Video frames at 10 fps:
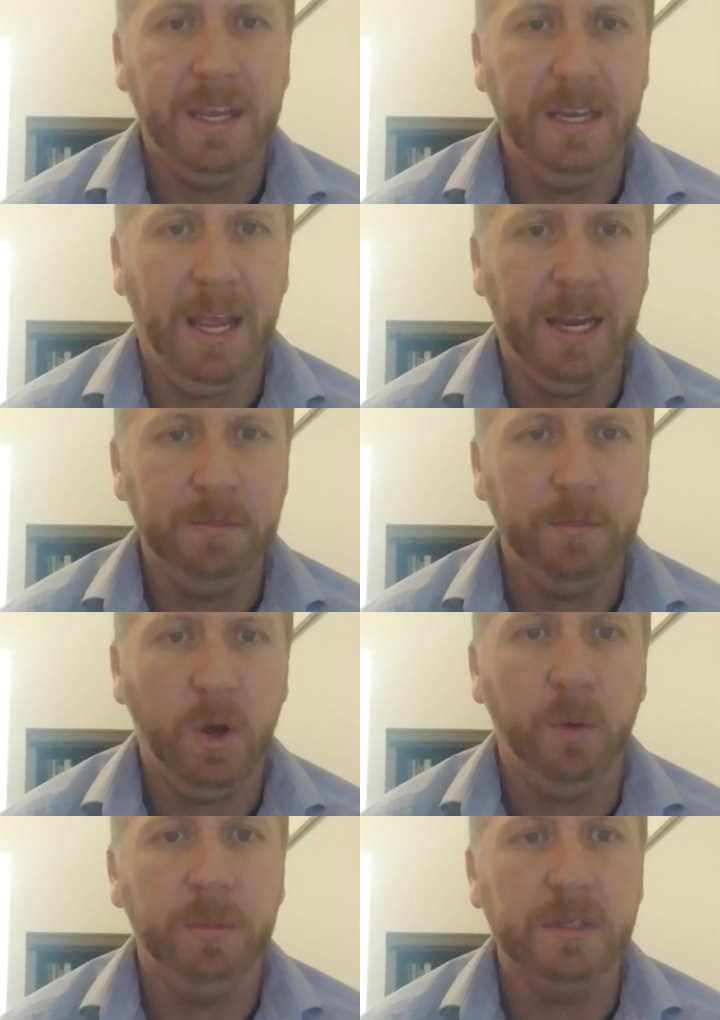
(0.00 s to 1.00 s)
name,
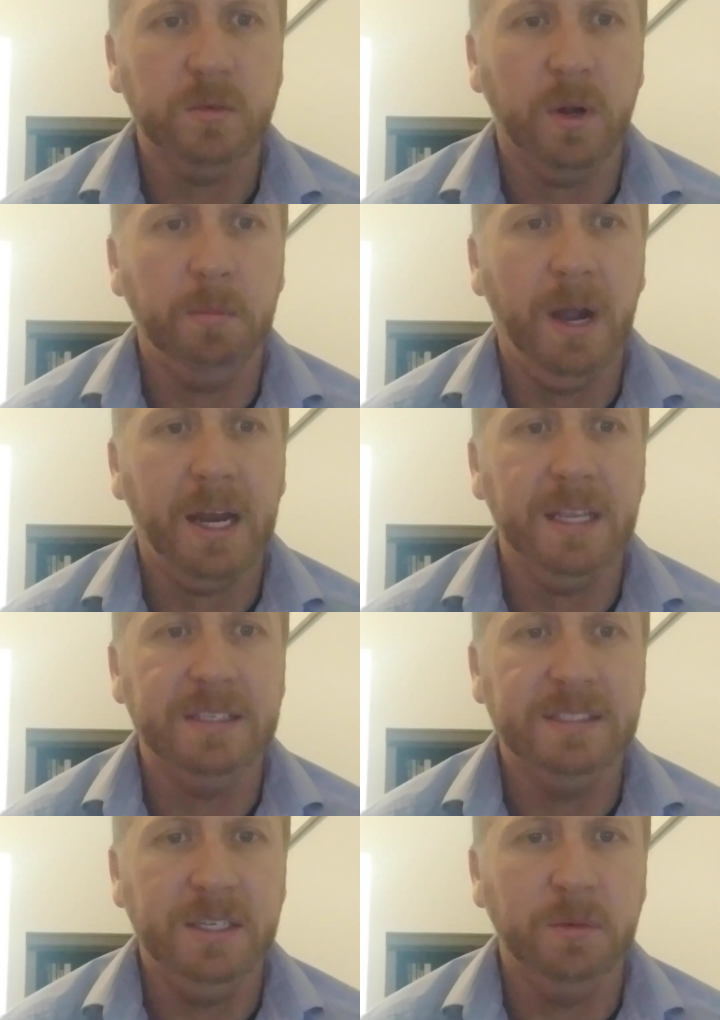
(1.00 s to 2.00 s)
open square
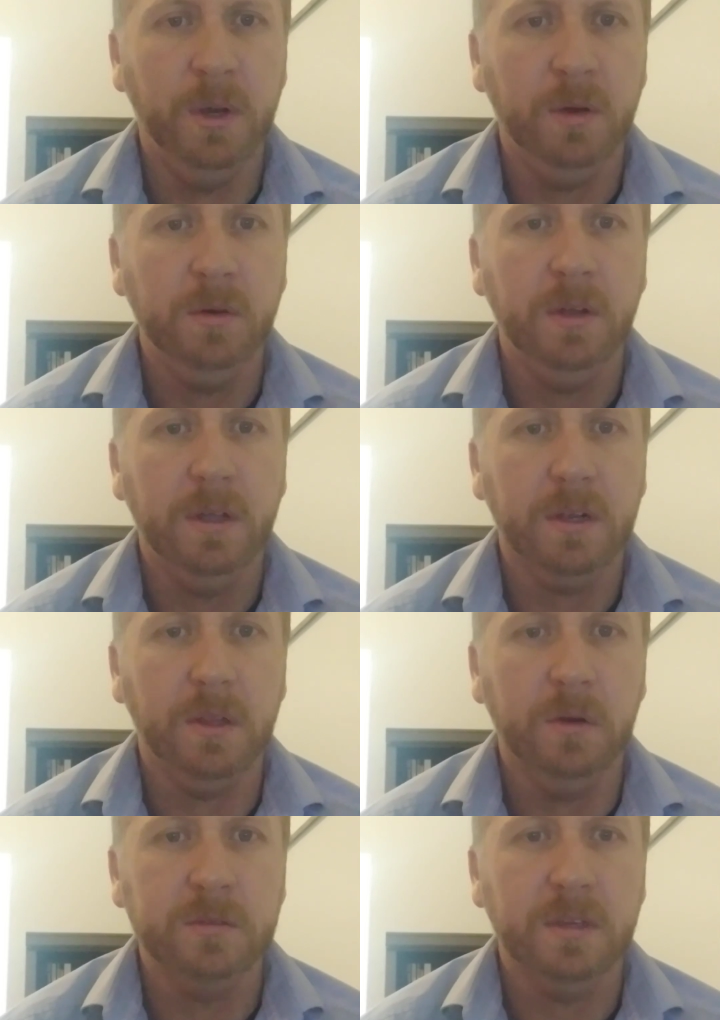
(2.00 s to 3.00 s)
bracket, 0,
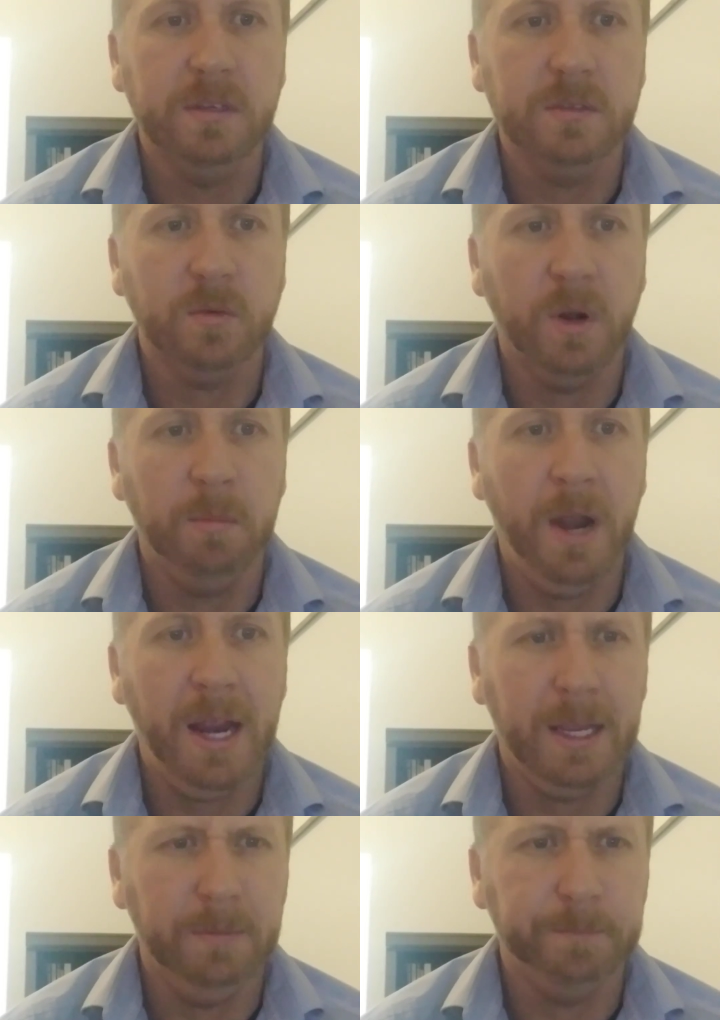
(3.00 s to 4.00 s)
close square
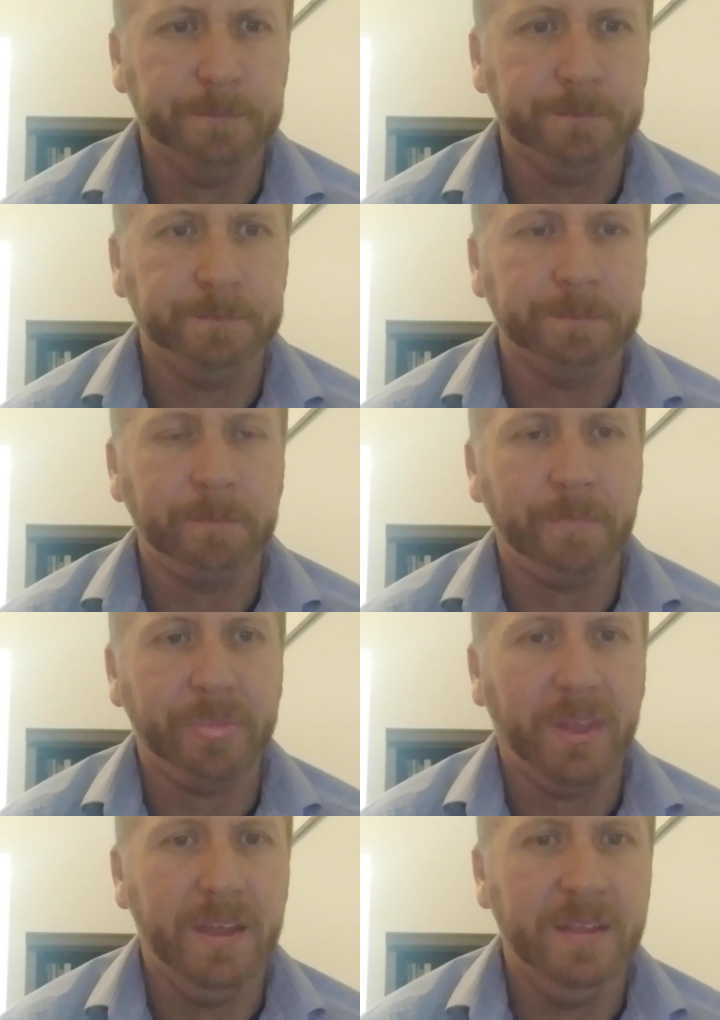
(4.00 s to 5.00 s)
bracket.
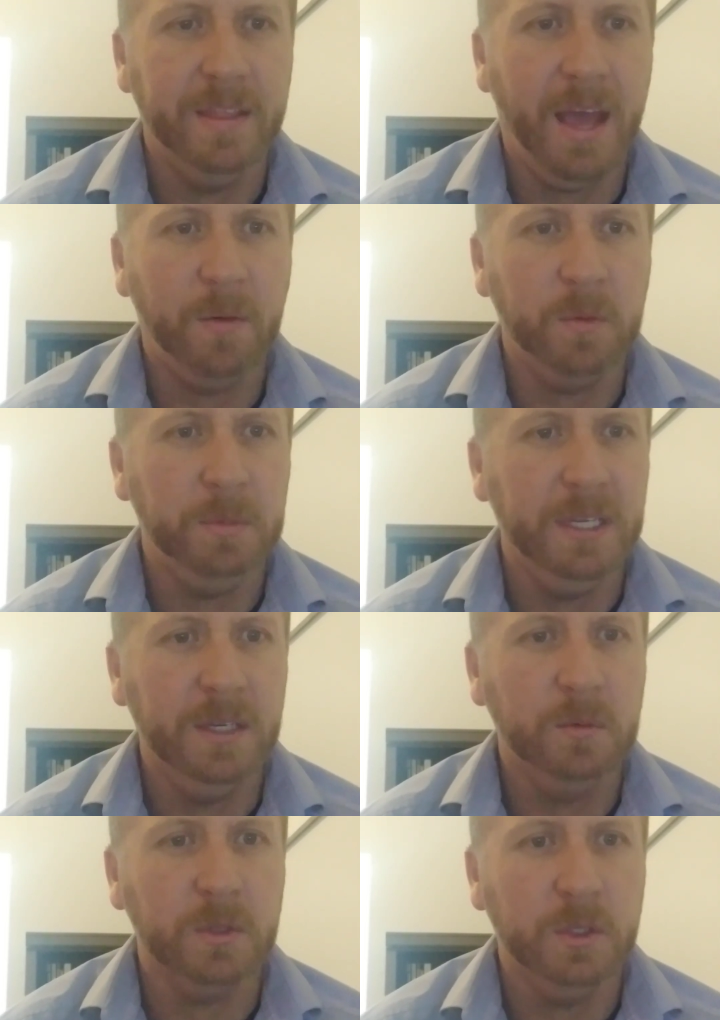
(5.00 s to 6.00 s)
And then that would be
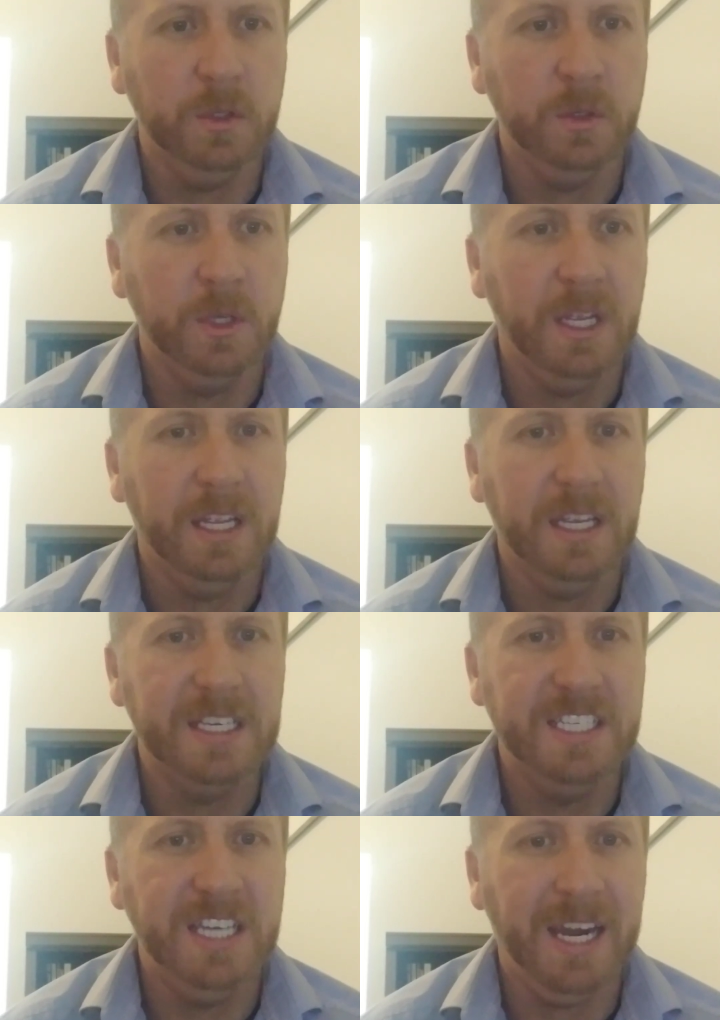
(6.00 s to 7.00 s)
equal to
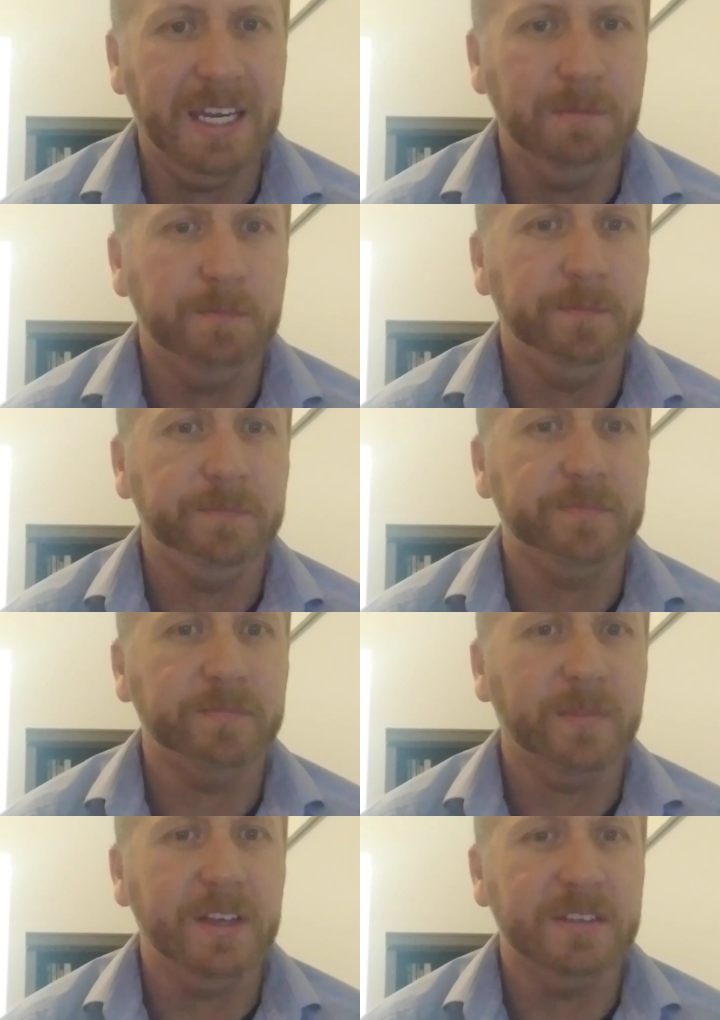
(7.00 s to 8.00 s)
J,
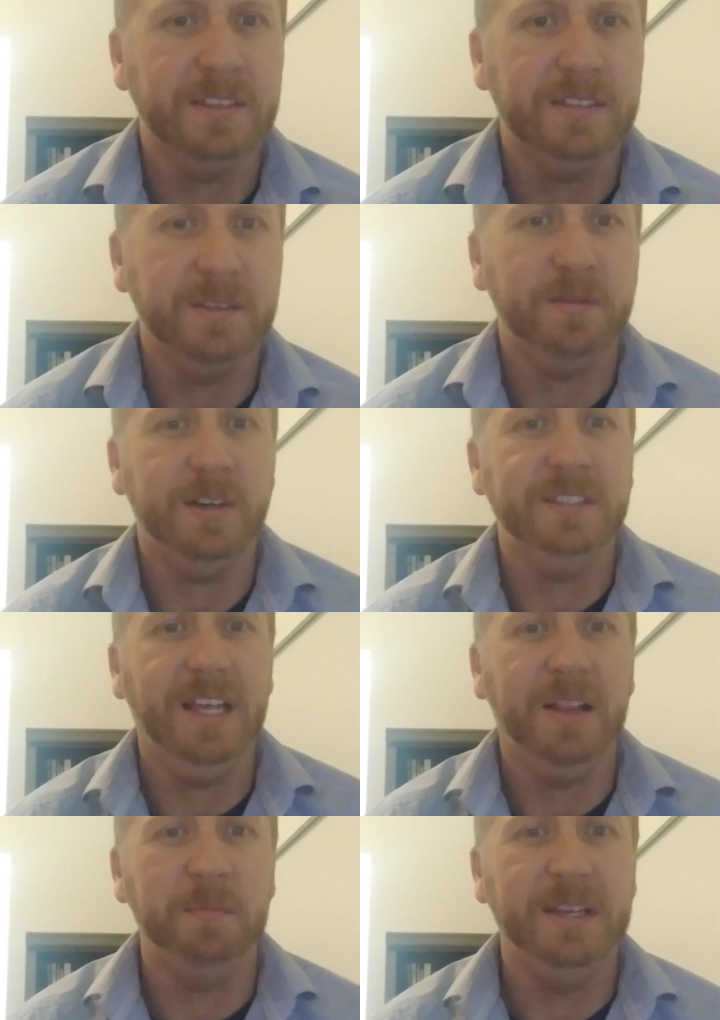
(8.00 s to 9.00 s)
because it's the first
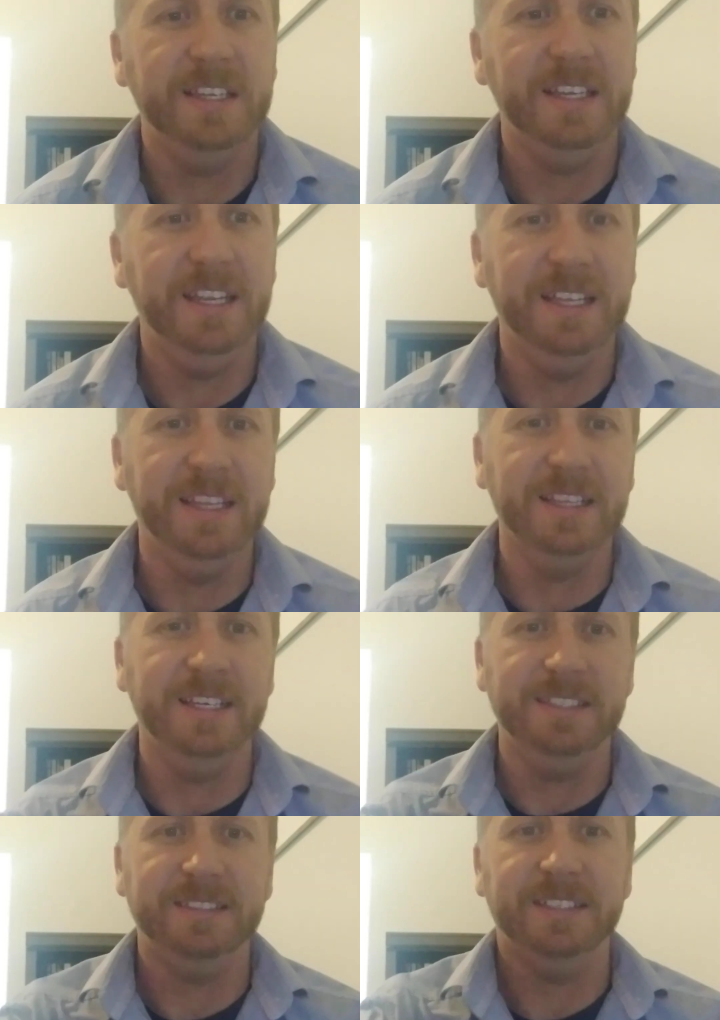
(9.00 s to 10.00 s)
element in the
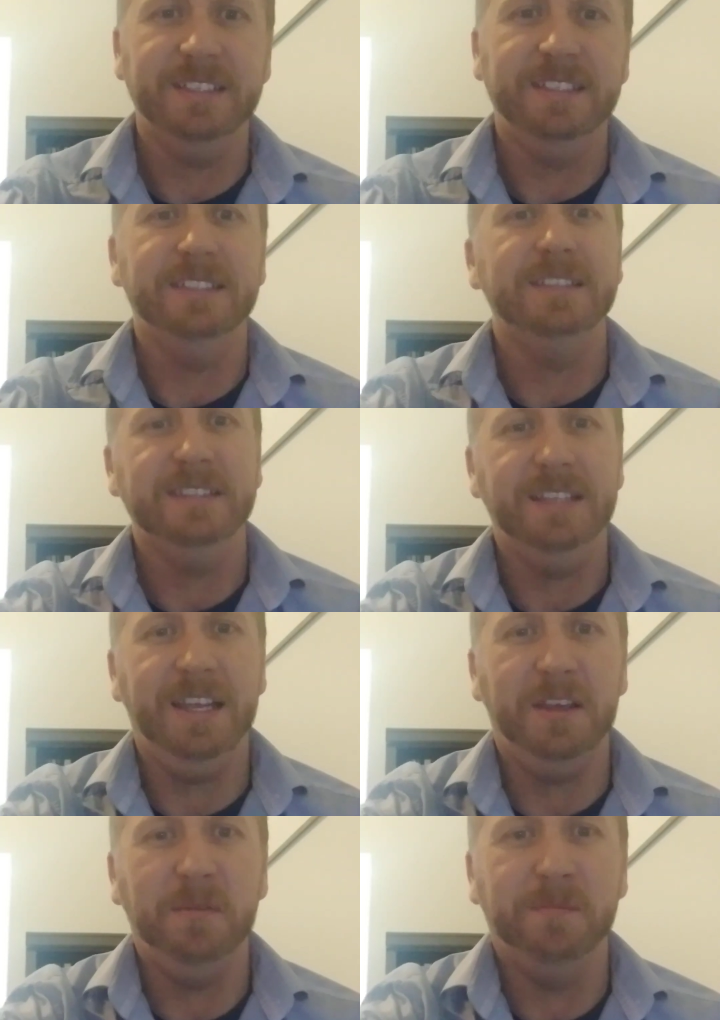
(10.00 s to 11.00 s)
list.
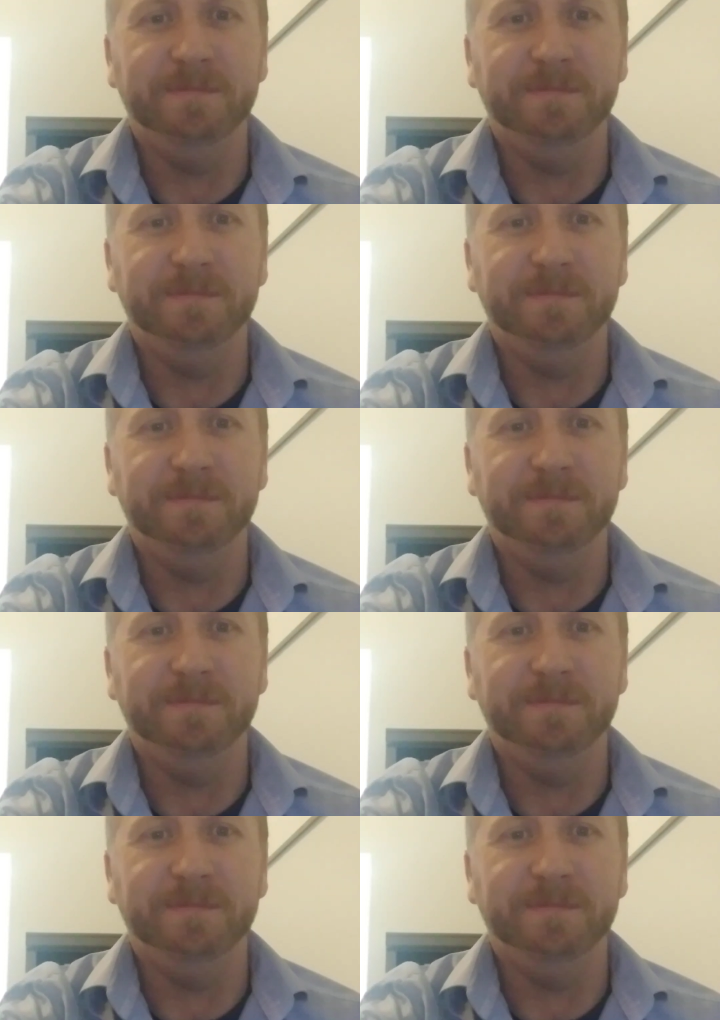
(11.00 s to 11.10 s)
Thank you.